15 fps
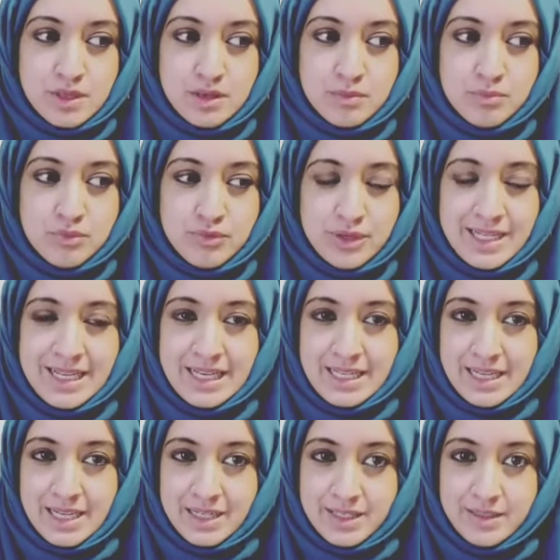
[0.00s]
pretty
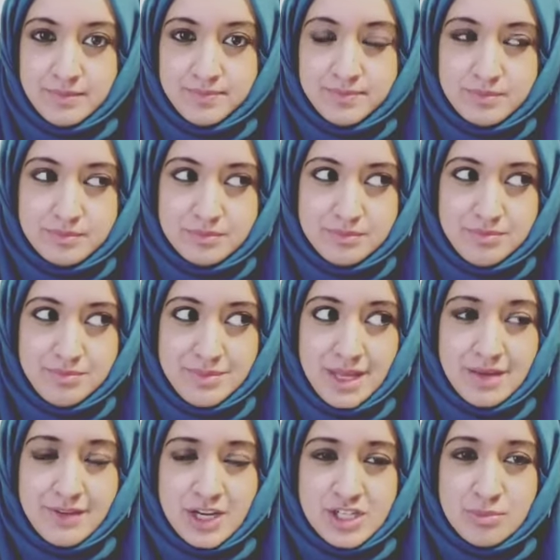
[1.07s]
clearly, I've
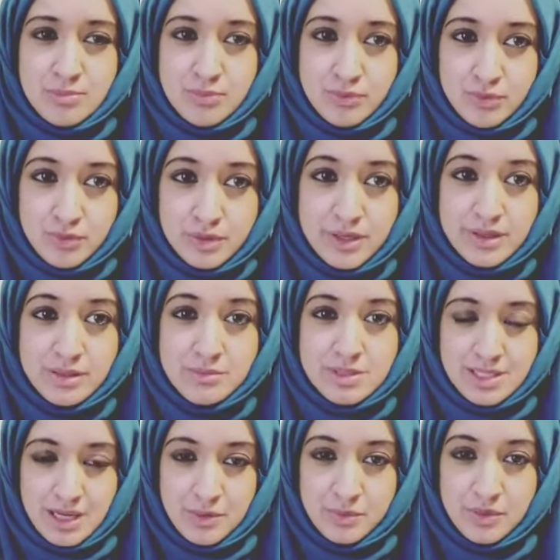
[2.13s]
actually broken them
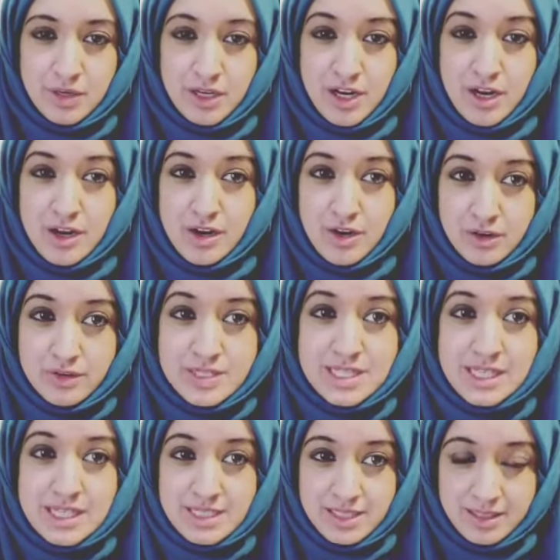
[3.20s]
down in a lot of
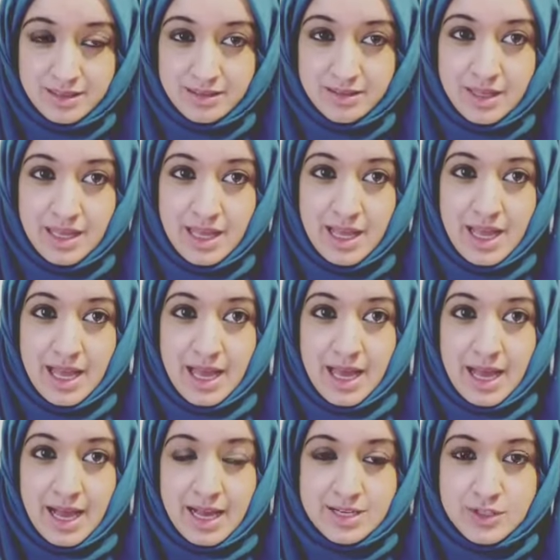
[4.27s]
detail,
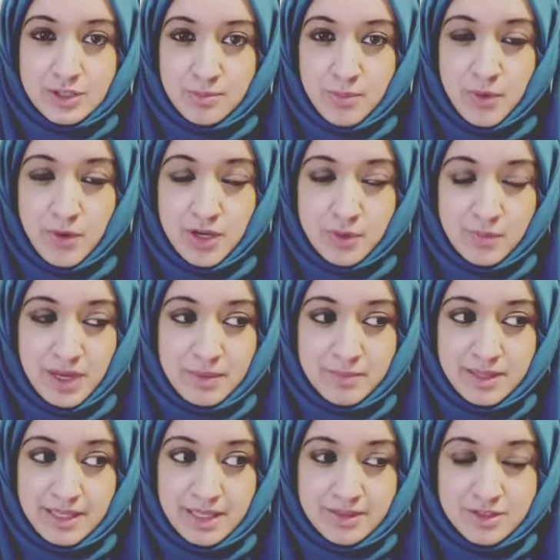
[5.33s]
and to the point where I'm
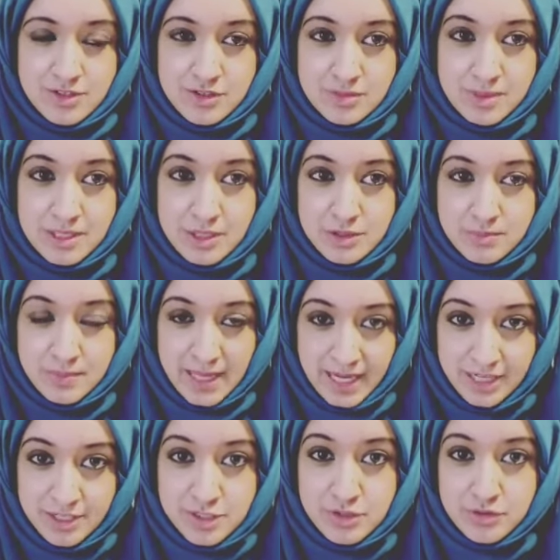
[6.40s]
thinking this should have been a
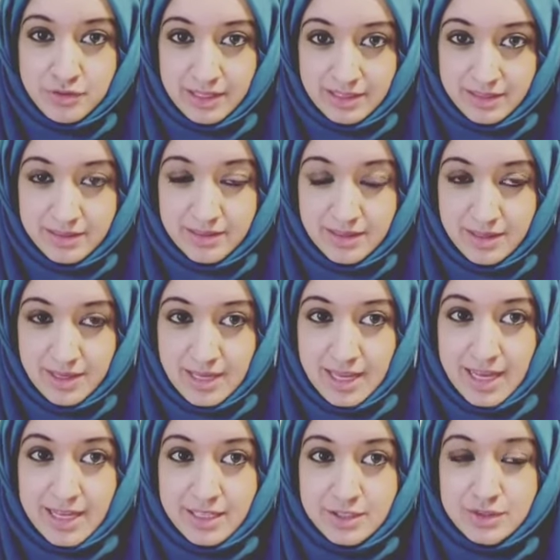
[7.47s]
paid training.
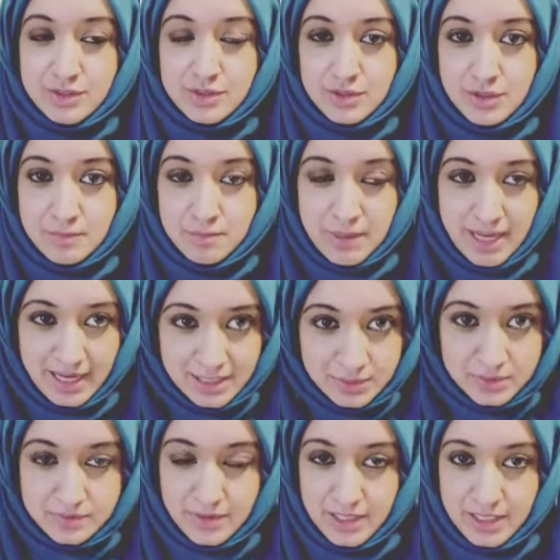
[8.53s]
It's packed
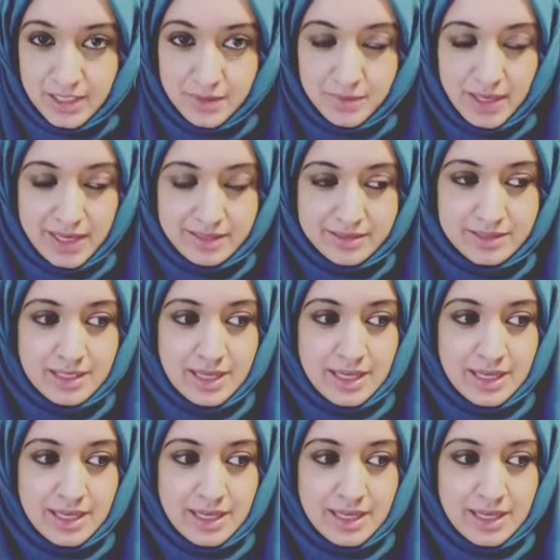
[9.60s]
with value, and